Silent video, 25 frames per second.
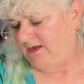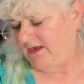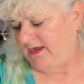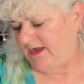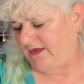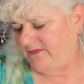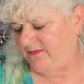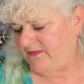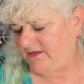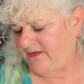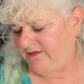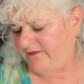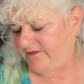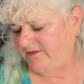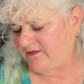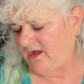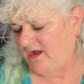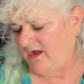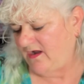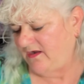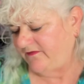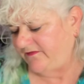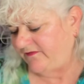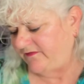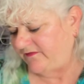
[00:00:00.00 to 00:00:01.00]
and these
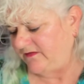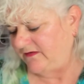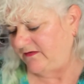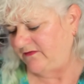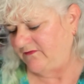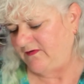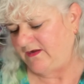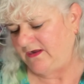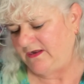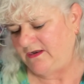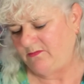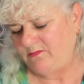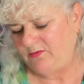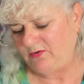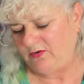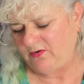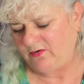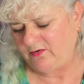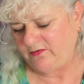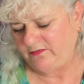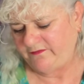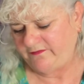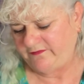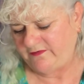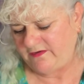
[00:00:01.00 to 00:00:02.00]
are still available
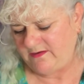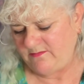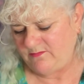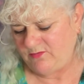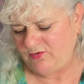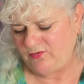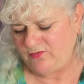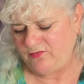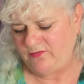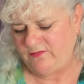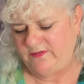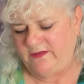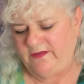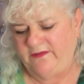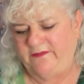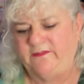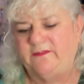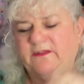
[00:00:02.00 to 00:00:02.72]
on TEMU. There's